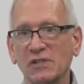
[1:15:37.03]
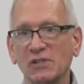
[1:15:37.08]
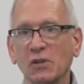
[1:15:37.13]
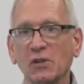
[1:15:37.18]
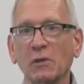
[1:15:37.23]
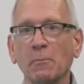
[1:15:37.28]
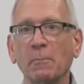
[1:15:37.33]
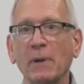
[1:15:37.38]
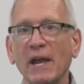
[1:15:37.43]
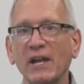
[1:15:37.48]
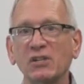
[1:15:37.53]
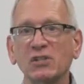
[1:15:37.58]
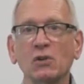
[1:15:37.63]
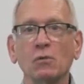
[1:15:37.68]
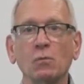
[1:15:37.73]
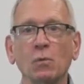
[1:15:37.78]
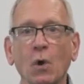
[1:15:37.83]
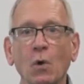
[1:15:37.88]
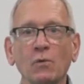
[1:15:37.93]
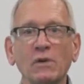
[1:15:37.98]
So the patient
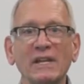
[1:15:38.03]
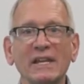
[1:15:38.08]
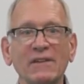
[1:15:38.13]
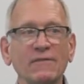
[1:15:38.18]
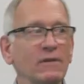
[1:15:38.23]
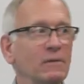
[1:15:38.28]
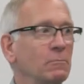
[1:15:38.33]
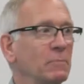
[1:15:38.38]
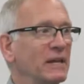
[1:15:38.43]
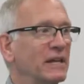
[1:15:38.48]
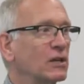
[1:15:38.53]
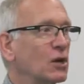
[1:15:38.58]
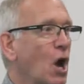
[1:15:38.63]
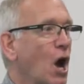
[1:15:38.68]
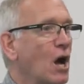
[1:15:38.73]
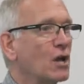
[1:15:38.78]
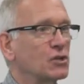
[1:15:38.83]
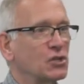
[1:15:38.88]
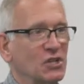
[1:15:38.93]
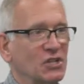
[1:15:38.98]
won't even be
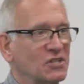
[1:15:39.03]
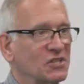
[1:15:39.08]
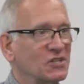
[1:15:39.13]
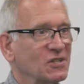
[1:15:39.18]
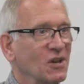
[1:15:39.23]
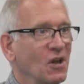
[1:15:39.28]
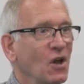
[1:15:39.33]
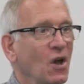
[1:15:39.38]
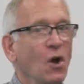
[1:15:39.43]
conscious